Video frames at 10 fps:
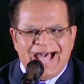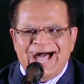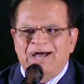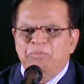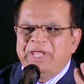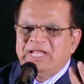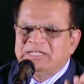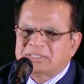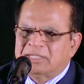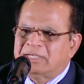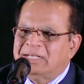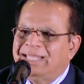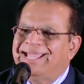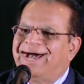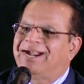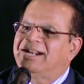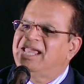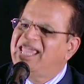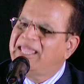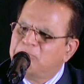are we turning our
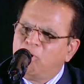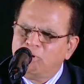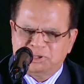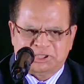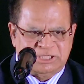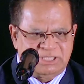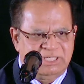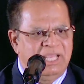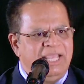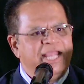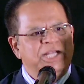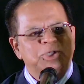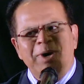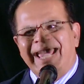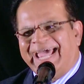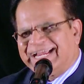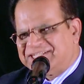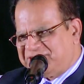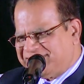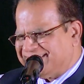emotion into
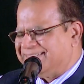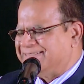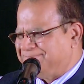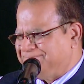action?